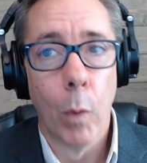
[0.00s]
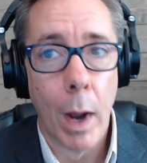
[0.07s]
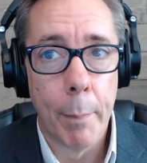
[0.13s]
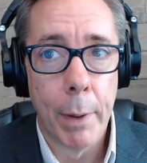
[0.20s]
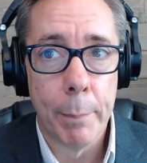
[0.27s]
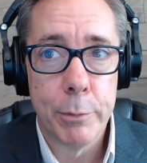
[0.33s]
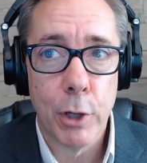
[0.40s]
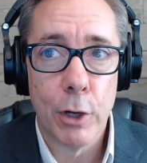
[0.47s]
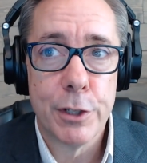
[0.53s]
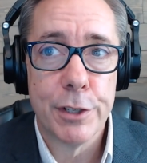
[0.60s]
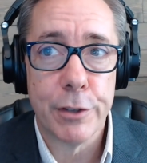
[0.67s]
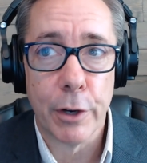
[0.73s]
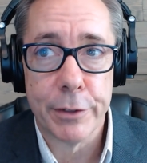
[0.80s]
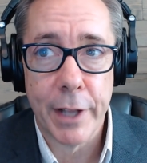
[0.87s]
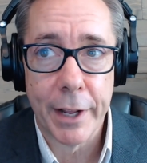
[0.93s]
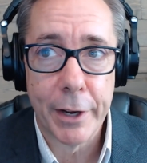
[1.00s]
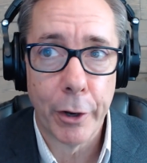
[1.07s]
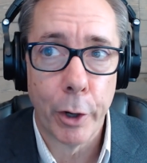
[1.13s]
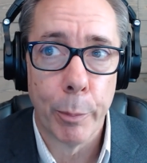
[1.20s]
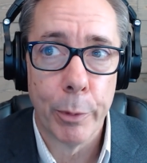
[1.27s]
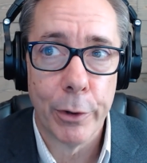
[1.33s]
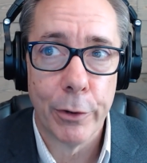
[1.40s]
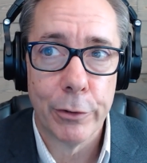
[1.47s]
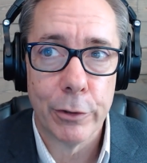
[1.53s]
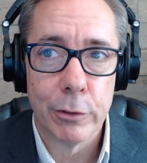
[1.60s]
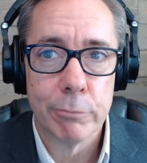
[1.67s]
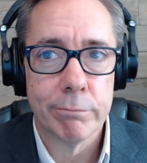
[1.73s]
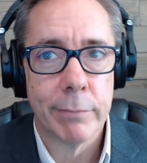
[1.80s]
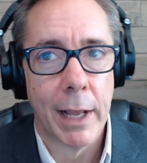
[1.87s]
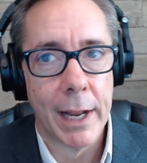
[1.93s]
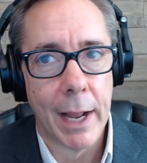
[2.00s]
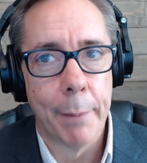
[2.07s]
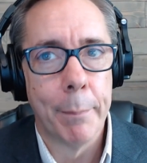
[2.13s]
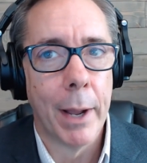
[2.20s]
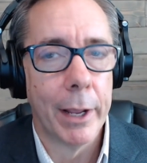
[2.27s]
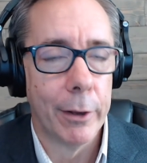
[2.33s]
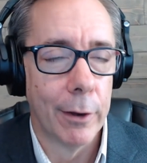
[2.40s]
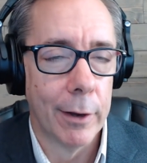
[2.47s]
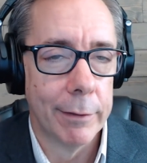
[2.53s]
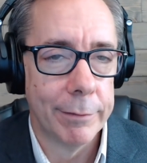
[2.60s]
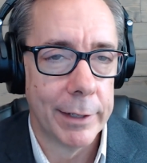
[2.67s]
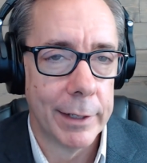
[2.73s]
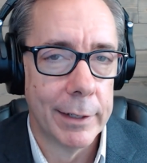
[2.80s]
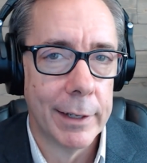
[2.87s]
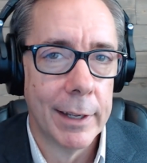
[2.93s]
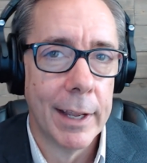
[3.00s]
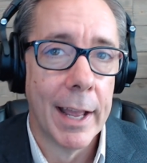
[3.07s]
Rob Upchurch is our technical producer, and I'm Mike Coffey.